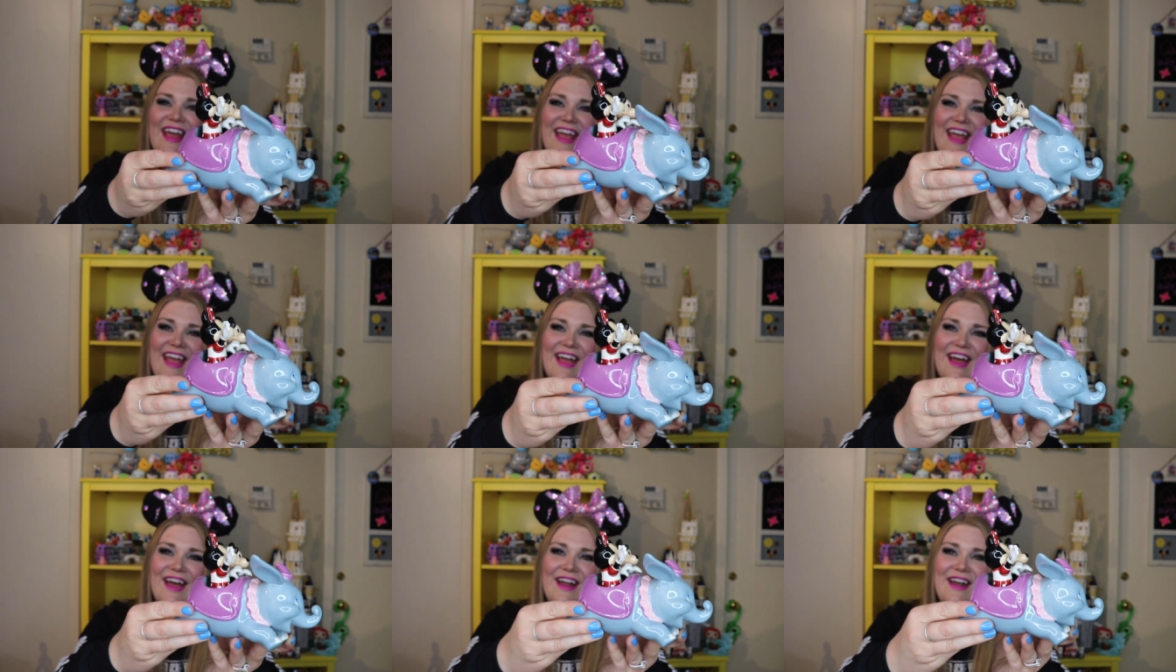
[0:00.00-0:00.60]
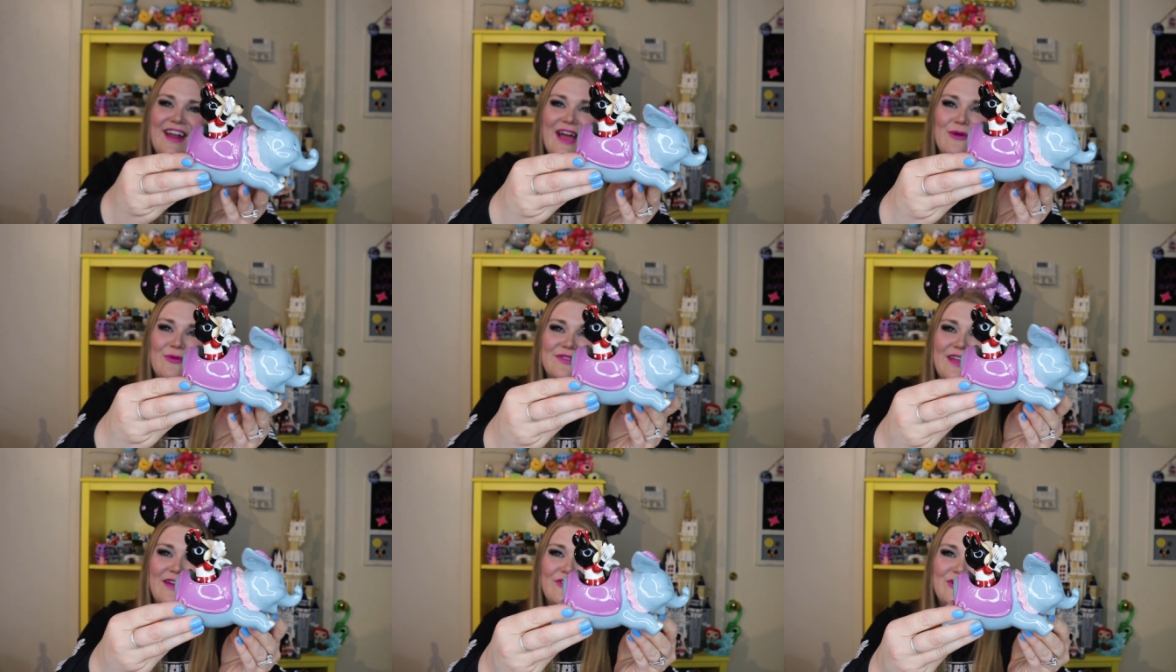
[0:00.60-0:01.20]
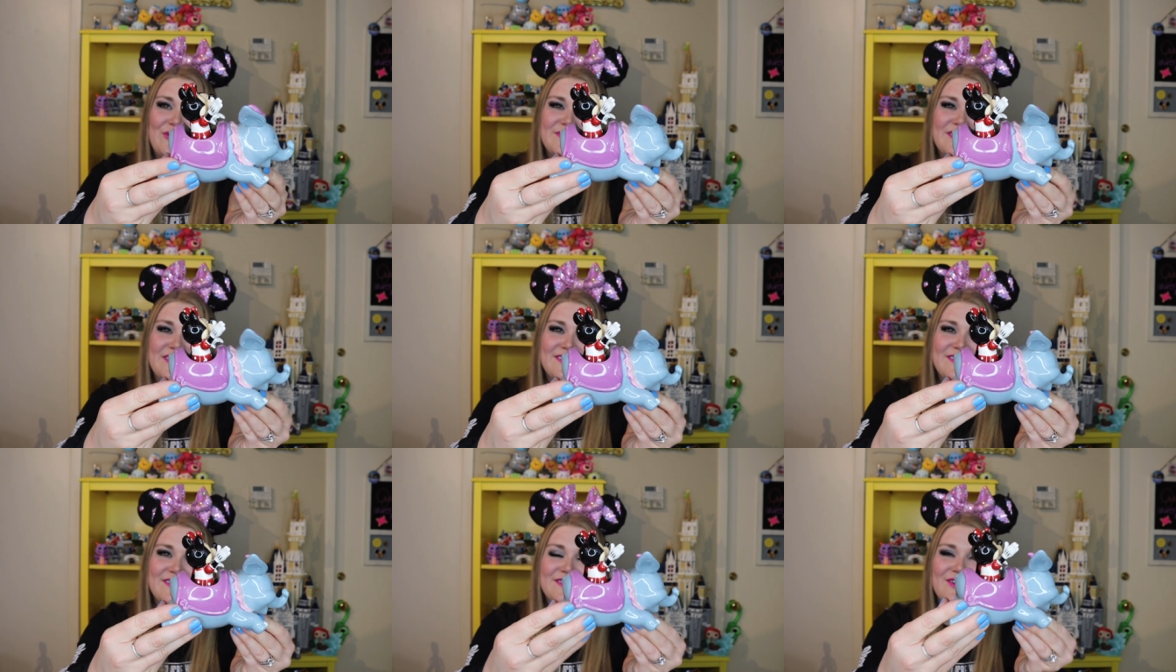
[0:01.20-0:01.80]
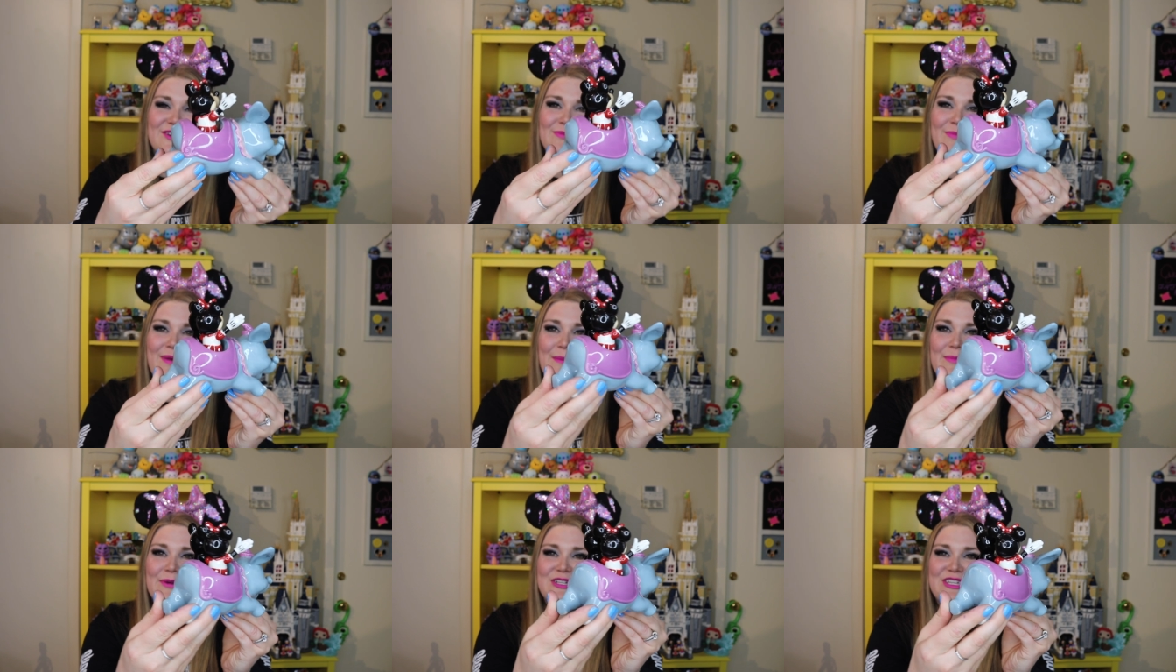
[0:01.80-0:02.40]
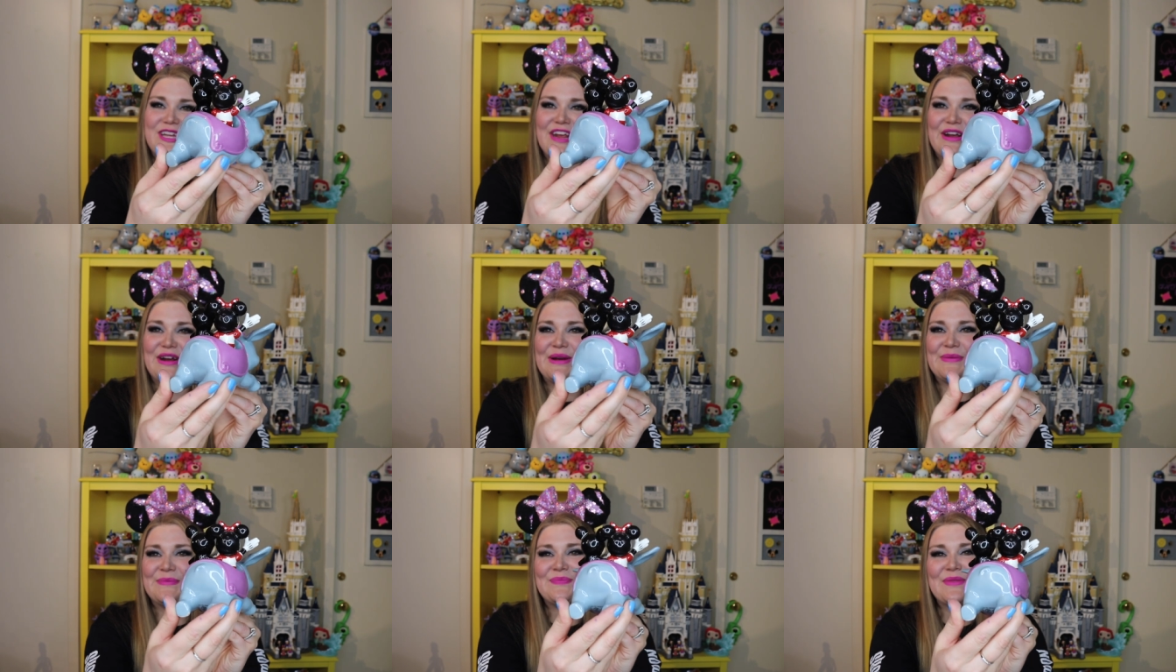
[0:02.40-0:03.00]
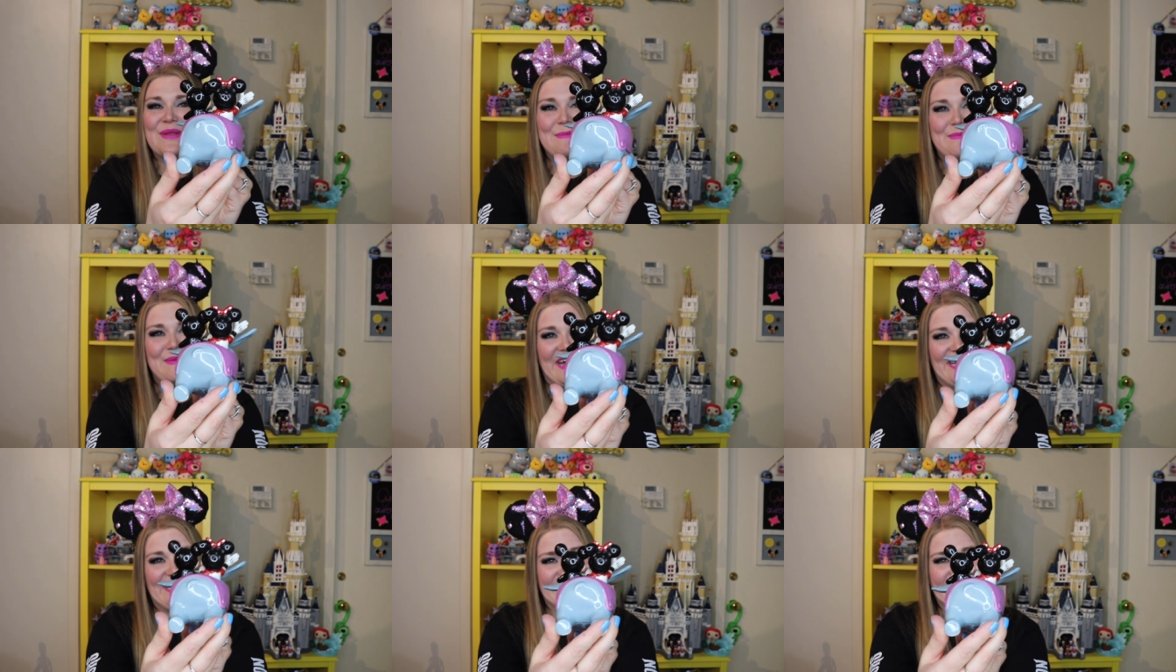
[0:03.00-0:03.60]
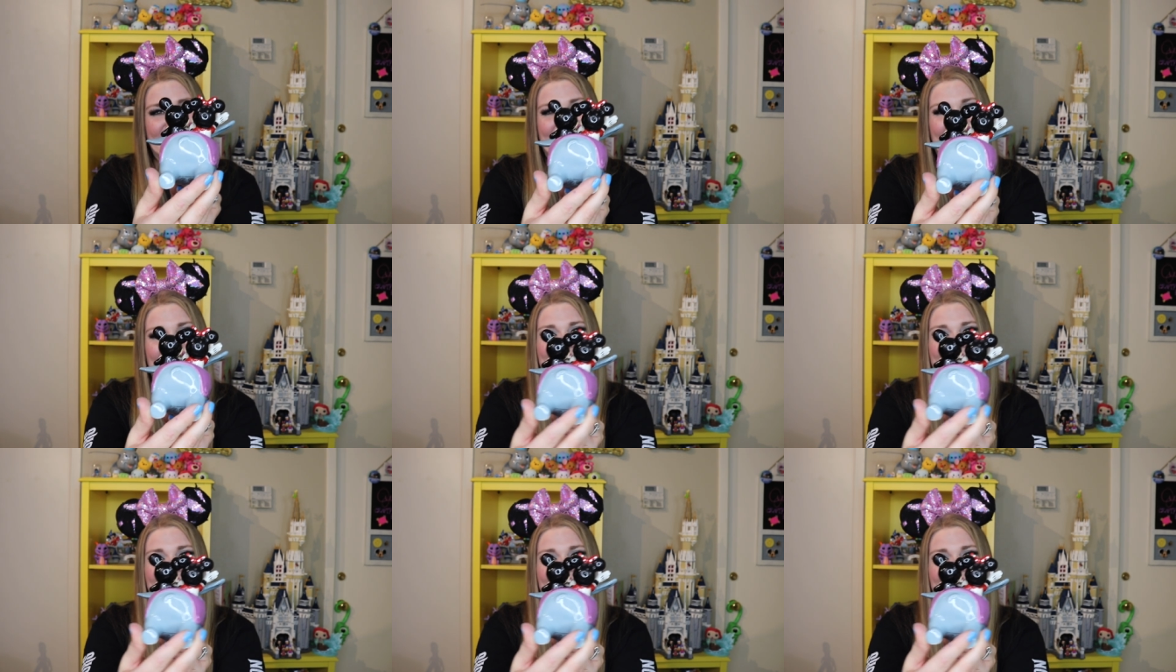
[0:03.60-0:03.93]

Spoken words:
and I will never use it as a salt and pepper shaker, but